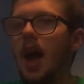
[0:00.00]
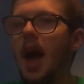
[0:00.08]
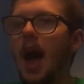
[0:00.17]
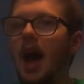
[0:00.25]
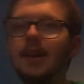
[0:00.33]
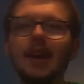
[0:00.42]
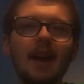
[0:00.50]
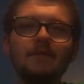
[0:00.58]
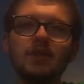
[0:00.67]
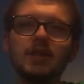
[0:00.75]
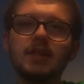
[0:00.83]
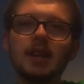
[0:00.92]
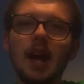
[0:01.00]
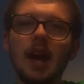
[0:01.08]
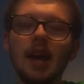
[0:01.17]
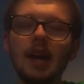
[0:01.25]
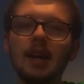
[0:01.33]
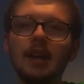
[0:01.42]
I have to
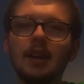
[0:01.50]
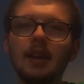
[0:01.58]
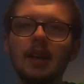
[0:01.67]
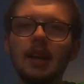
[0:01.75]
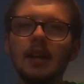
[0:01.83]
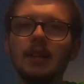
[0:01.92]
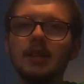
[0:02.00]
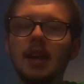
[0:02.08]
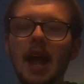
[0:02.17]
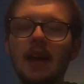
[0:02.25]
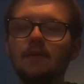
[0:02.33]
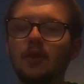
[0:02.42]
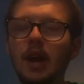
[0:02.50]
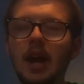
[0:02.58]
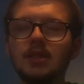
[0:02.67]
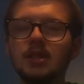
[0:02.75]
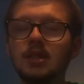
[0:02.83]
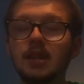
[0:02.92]
say, Avery,
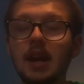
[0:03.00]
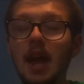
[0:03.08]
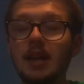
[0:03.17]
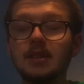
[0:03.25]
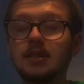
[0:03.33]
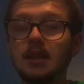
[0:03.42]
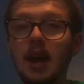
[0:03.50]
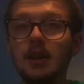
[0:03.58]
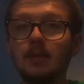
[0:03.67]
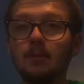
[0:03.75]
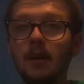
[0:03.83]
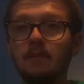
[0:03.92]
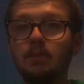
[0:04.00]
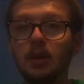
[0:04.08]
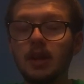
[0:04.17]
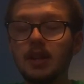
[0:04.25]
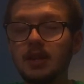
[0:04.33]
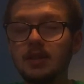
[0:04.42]
I just can't stand him. I've
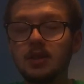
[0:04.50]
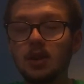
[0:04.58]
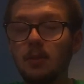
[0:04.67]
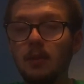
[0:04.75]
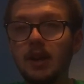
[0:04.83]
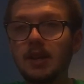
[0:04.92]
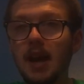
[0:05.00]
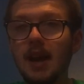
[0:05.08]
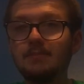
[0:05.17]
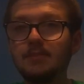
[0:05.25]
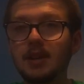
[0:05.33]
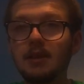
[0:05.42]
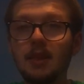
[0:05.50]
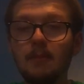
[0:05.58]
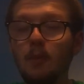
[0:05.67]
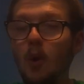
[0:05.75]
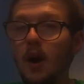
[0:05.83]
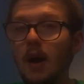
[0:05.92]
played it so many times, and the
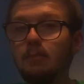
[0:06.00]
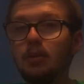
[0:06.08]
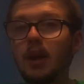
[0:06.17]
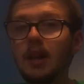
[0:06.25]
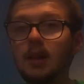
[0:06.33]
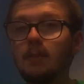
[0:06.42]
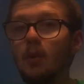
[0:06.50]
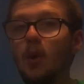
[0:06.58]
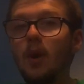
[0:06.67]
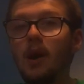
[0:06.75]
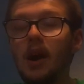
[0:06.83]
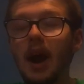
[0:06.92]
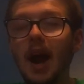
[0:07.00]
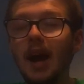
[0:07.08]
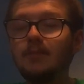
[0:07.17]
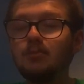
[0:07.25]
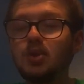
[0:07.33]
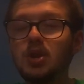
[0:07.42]
more I played, the more
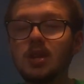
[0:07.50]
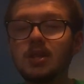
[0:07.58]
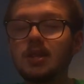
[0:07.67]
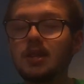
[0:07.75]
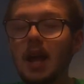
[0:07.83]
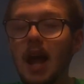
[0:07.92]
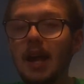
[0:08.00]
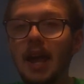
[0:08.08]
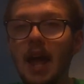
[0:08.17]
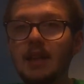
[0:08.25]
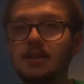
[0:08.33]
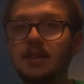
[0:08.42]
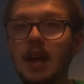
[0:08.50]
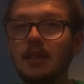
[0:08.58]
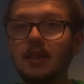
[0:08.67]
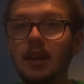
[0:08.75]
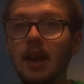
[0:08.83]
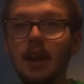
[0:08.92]
I can't
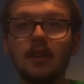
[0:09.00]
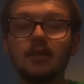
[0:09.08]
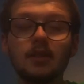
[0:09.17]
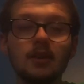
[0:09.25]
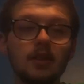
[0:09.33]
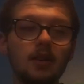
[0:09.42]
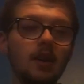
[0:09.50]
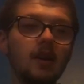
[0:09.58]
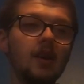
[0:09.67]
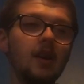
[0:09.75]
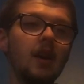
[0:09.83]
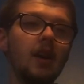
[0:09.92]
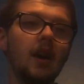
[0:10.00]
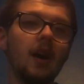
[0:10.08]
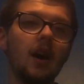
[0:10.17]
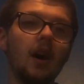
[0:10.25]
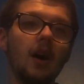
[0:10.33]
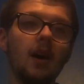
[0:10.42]
stand the character.
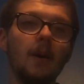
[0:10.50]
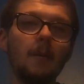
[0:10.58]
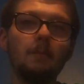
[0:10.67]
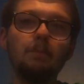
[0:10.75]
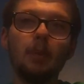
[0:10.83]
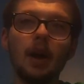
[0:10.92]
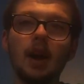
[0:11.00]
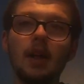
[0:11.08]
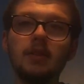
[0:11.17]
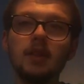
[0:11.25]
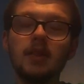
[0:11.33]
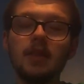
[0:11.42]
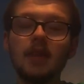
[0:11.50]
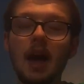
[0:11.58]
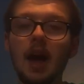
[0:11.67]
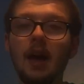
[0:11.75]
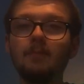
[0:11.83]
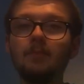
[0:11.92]
But other than
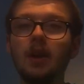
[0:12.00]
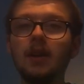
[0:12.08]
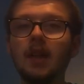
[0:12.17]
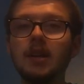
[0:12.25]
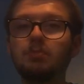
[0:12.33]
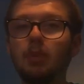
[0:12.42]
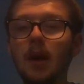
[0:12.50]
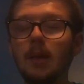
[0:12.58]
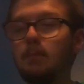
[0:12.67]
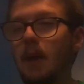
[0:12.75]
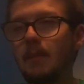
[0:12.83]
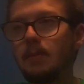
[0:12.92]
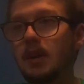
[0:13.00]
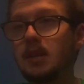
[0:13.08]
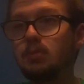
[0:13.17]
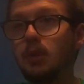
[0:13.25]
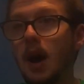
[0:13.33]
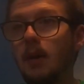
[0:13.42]
that, that's probably my
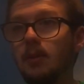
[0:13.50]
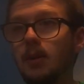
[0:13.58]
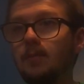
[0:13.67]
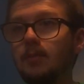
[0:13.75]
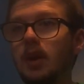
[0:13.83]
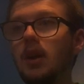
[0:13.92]
biggest problem.